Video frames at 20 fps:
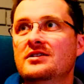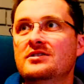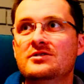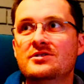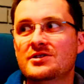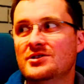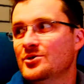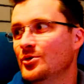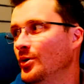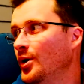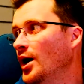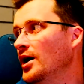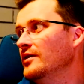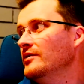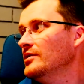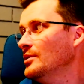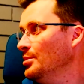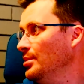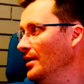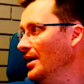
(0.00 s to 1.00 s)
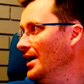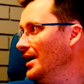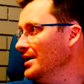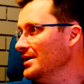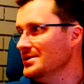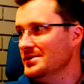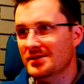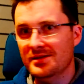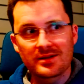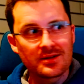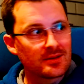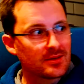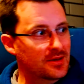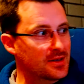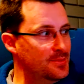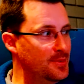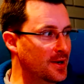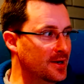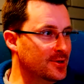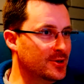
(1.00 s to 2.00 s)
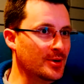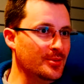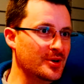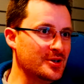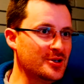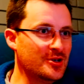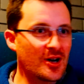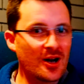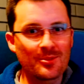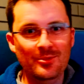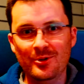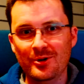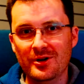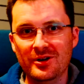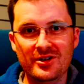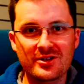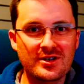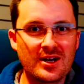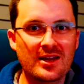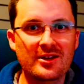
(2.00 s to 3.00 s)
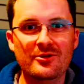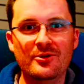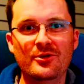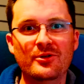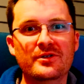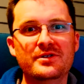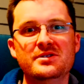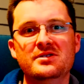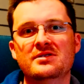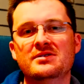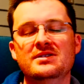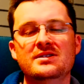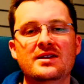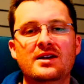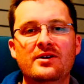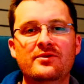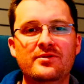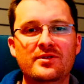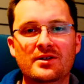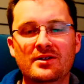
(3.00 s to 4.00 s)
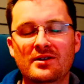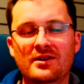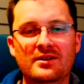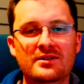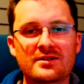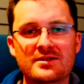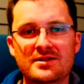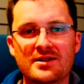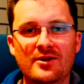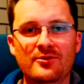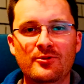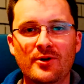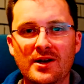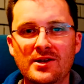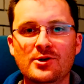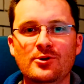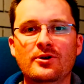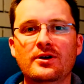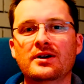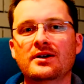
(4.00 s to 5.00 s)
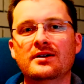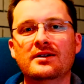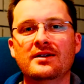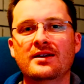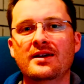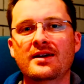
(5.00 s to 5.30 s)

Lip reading: just all over the place and spending too much time looking at each other and all this sort of stuff in the stuff we're doing, and